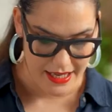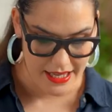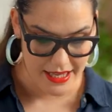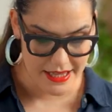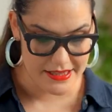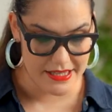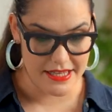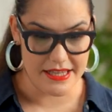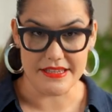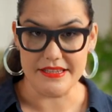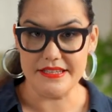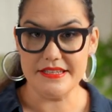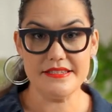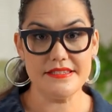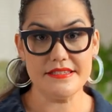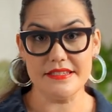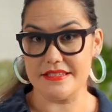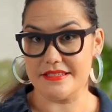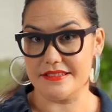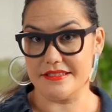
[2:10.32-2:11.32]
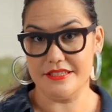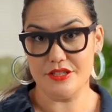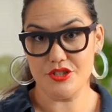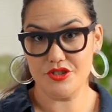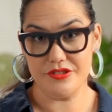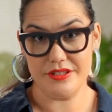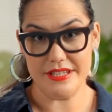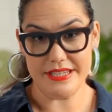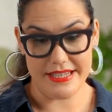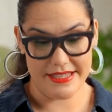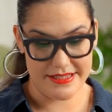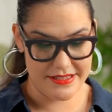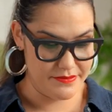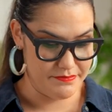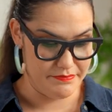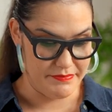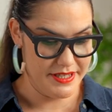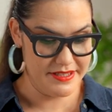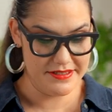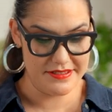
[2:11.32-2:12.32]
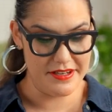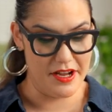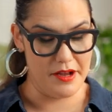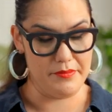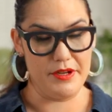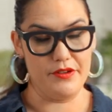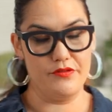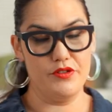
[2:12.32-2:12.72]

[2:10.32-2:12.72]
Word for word: and then this just literally gets mixed up.